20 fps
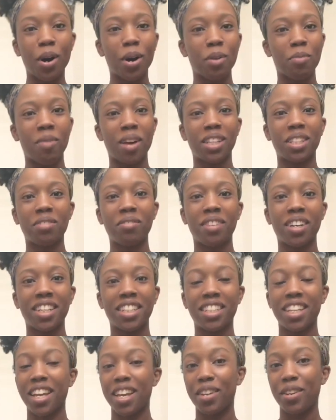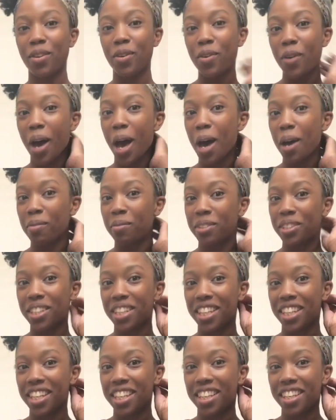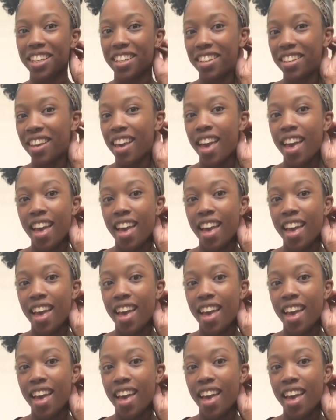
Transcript: welcome back to my channel. I'm Shakia,